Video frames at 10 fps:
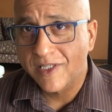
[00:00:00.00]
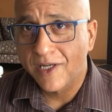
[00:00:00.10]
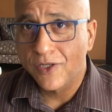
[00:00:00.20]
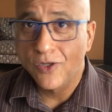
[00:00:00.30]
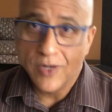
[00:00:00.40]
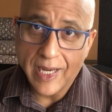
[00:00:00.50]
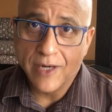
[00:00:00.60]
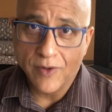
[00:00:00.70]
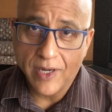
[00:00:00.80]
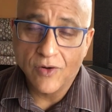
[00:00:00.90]
that you
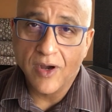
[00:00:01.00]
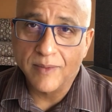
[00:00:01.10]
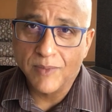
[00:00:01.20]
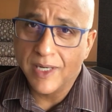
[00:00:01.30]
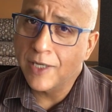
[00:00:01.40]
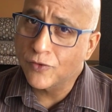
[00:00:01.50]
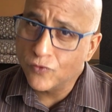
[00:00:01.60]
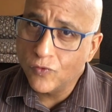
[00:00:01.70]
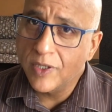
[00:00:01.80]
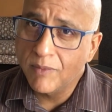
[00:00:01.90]
can or cannot, but I
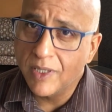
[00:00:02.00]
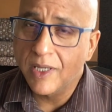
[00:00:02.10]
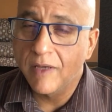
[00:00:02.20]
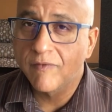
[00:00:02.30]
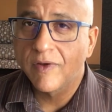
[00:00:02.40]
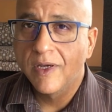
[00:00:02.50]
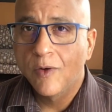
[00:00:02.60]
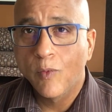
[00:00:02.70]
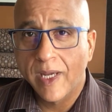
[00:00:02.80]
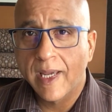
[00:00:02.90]
truly believe
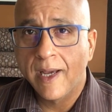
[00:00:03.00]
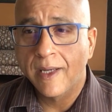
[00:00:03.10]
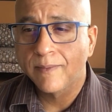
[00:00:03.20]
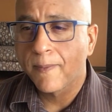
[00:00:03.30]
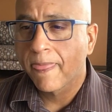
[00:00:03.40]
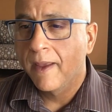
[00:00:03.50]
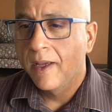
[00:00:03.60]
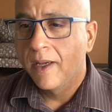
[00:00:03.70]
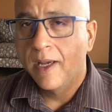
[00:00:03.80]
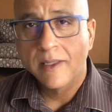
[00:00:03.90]
we can.
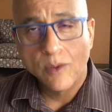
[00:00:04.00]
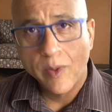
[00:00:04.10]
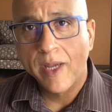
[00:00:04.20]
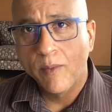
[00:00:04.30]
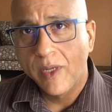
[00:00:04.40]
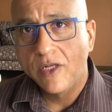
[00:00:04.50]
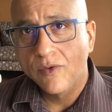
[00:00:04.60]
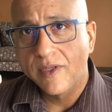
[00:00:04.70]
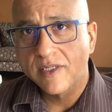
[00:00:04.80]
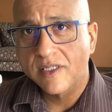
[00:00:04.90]
And the way we
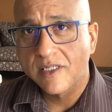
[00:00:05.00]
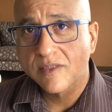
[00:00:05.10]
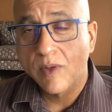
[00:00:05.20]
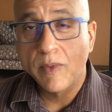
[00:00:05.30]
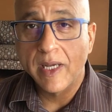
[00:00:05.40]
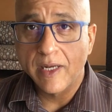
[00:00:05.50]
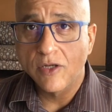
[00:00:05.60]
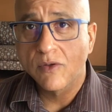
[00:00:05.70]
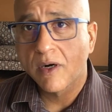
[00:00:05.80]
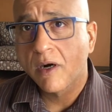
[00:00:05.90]
do this is when we get
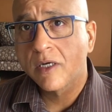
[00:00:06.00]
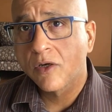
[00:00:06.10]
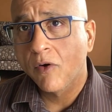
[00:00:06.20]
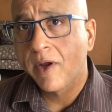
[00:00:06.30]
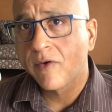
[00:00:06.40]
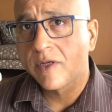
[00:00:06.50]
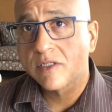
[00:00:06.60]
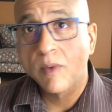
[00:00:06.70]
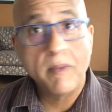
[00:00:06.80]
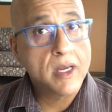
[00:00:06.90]
into our heart coherence,
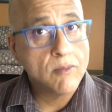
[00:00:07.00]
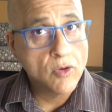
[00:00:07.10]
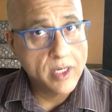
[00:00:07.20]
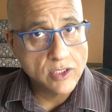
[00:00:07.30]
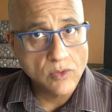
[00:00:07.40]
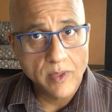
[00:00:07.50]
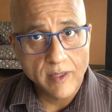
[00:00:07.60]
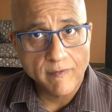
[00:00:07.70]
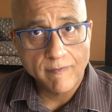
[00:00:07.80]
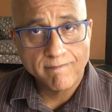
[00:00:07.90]
we become more
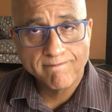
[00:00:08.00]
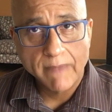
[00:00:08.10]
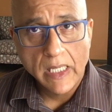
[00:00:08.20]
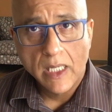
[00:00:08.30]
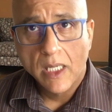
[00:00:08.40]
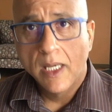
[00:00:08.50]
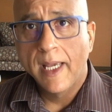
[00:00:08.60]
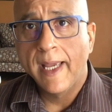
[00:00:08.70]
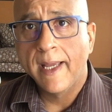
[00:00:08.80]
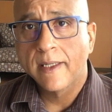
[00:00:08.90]
intuitive.
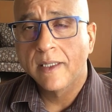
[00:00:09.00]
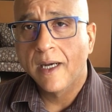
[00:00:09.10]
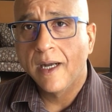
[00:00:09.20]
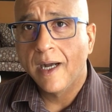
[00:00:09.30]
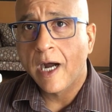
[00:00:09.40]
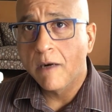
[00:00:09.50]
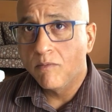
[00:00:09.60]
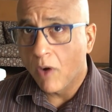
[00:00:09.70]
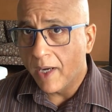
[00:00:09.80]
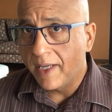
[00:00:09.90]
And our
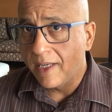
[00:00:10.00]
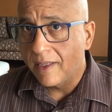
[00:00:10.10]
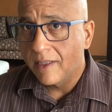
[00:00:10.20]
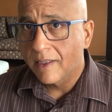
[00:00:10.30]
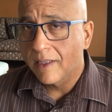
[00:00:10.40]
body